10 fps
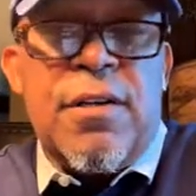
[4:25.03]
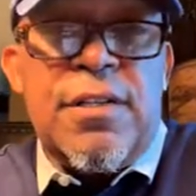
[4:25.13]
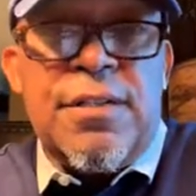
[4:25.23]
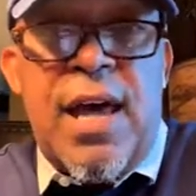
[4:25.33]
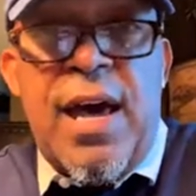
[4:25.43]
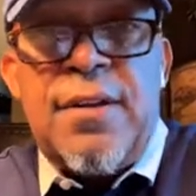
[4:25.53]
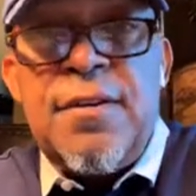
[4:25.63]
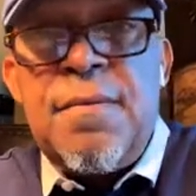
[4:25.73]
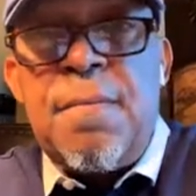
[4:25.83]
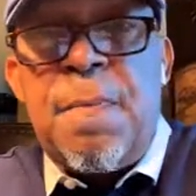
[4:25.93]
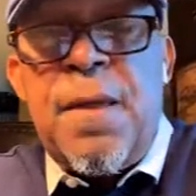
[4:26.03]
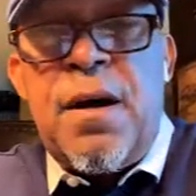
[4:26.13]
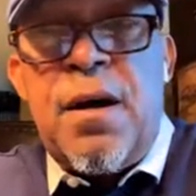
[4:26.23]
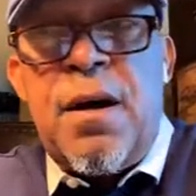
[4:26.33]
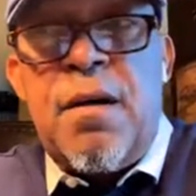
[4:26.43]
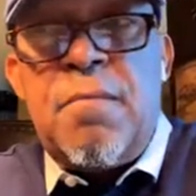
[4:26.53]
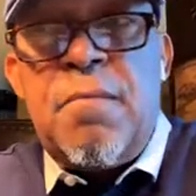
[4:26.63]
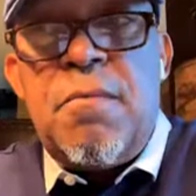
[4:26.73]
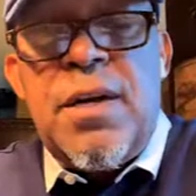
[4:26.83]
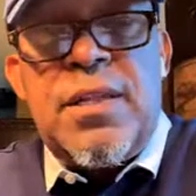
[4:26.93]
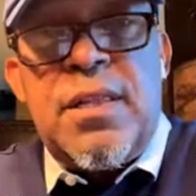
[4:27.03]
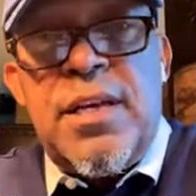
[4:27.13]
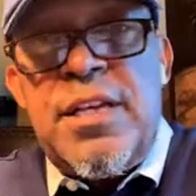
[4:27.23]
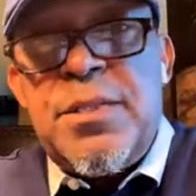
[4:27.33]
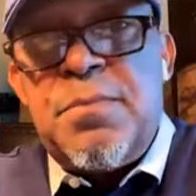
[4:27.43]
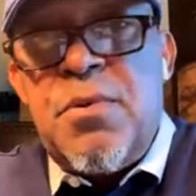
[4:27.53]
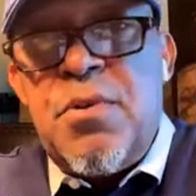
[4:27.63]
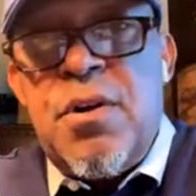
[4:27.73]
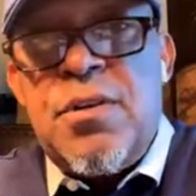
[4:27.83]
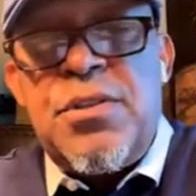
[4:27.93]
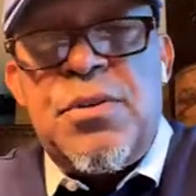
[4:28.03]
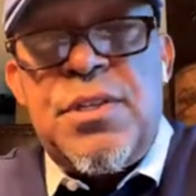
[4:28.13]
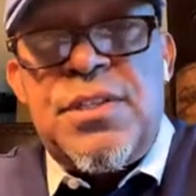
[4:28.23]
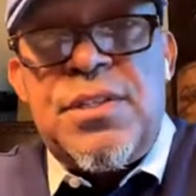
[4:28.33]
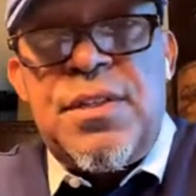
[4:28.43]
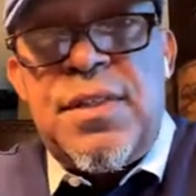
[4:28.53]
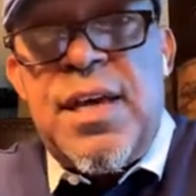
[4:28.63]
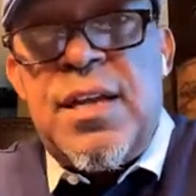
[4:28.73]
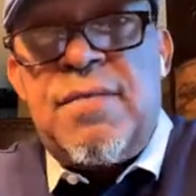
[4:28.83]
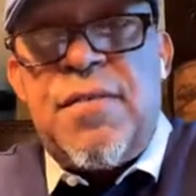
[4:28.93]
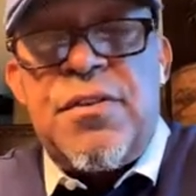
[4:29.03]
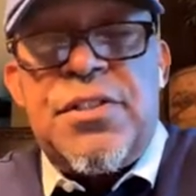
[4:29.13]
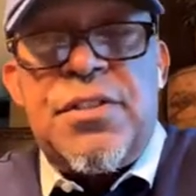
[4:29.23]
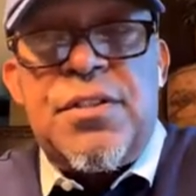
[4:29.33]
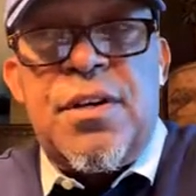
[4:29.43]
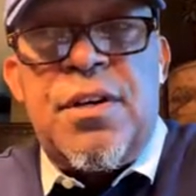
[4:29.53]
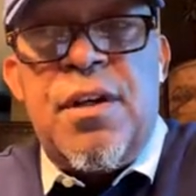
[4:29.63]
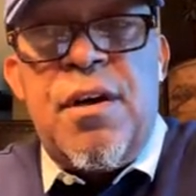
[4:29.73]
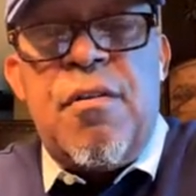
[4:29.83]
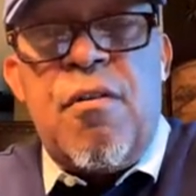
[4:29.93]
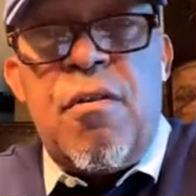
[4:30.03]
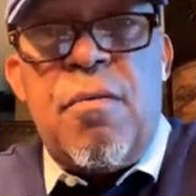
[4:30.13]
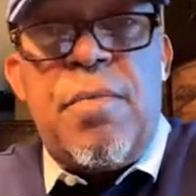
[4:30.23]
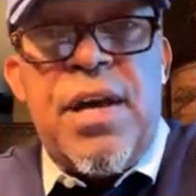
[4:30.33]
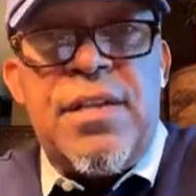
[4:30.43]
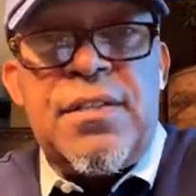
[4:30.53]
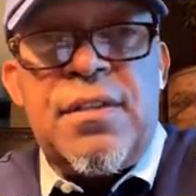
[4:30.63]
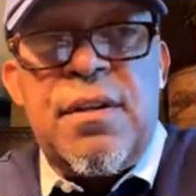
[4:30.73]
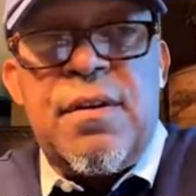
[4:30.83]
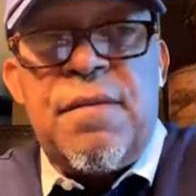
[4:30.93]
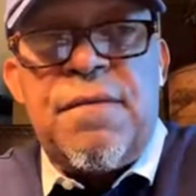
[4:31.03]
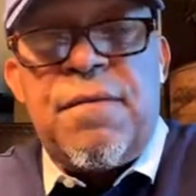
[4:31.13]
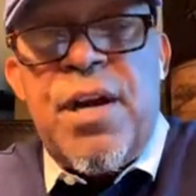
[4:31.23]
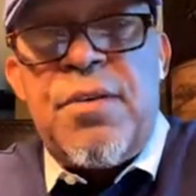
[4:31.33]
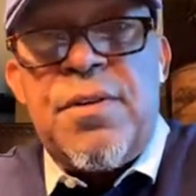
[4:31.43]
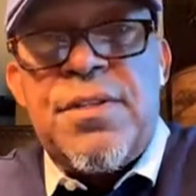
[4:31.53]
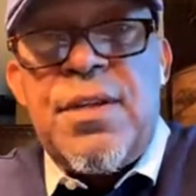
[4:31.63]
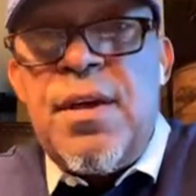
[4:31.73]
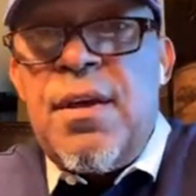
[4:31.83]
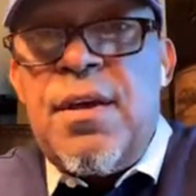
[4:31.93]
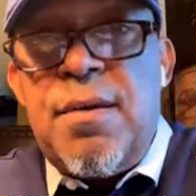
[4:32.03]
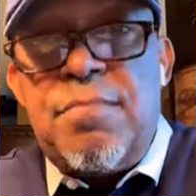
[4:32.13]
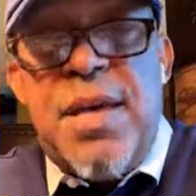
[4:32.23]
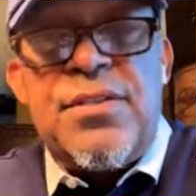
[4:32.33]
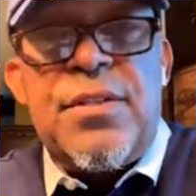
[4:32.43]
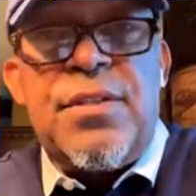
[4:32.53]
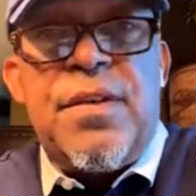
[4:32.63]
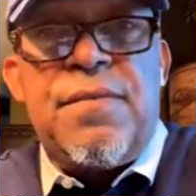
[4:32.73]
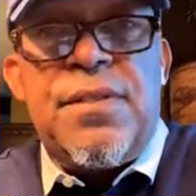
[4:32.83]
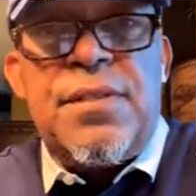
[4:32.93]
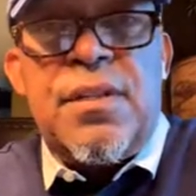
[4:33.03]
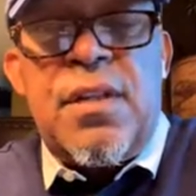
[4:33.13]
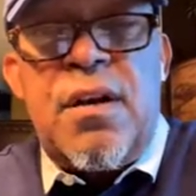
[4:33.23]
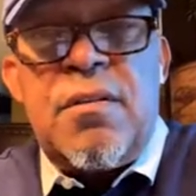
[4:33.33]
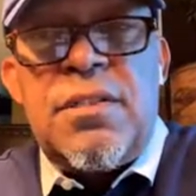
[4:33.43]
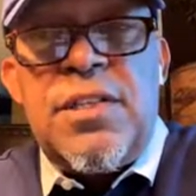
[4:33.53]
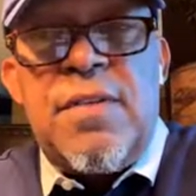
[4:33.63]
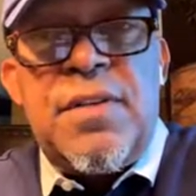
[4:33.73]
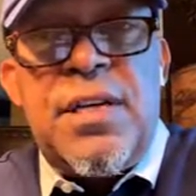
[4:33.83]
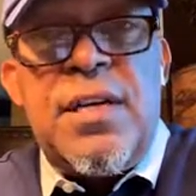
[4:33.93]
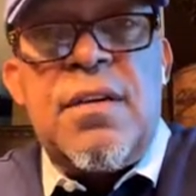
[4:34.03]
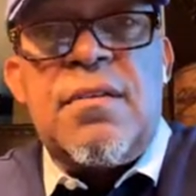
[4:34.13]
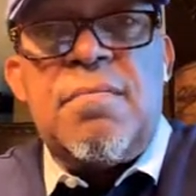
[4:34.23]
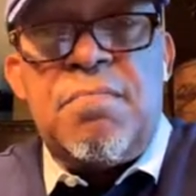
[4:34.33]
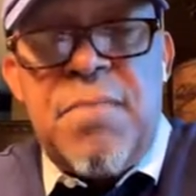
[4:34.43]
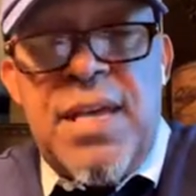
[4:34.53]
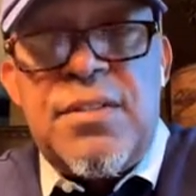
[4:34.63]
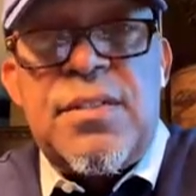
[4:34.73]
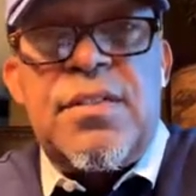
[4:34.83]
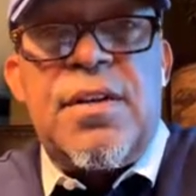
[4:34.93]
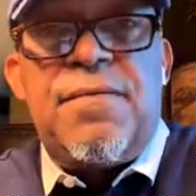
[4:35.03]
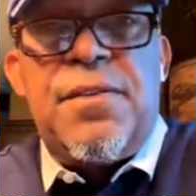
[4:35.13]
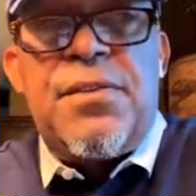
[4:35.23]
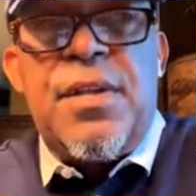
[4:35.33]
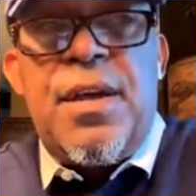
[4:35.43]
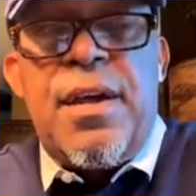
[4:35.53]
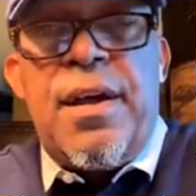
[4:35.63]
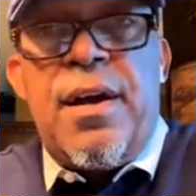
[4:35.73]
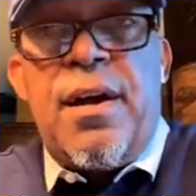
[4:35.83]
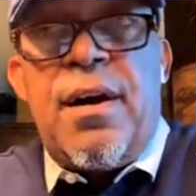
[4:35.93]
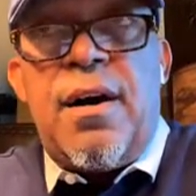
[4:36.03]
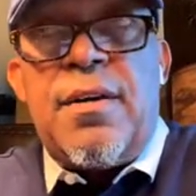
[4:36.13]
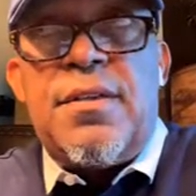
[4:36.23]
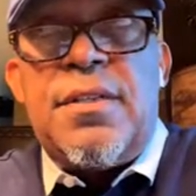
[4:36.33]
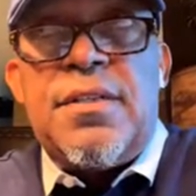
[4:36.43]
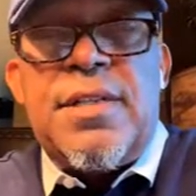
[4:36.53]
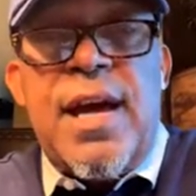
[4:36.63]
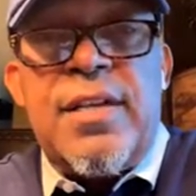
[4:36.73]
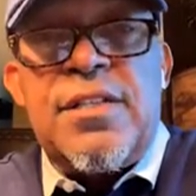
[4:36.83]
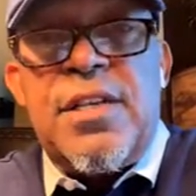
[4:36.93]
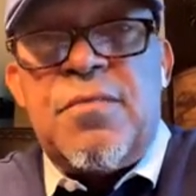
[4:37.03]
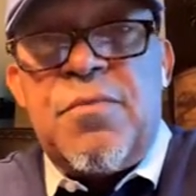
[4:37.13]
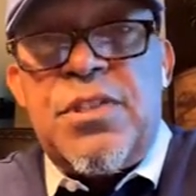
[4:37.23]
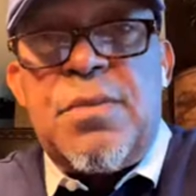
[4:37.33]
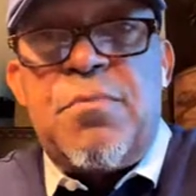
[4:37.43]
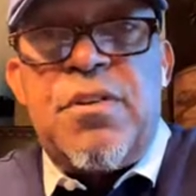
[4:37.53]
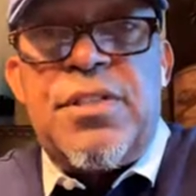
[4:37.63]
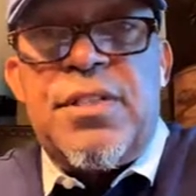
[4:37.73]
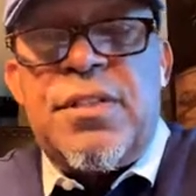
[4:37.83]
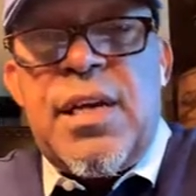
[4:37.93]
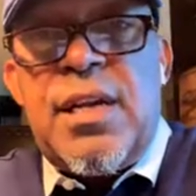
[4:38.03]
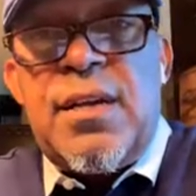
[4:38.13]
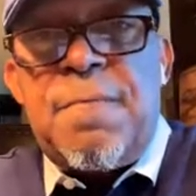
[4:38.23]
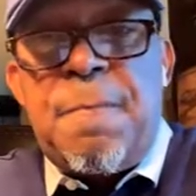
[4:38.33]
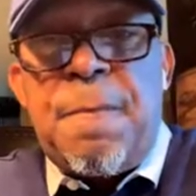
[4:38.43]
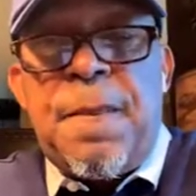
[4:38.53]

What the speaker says: designer, whether it leans more toward a synthetic versus a oil-based fragrance, it makes a difference. The longevity makes the difference. Your designers, which are more synthetic,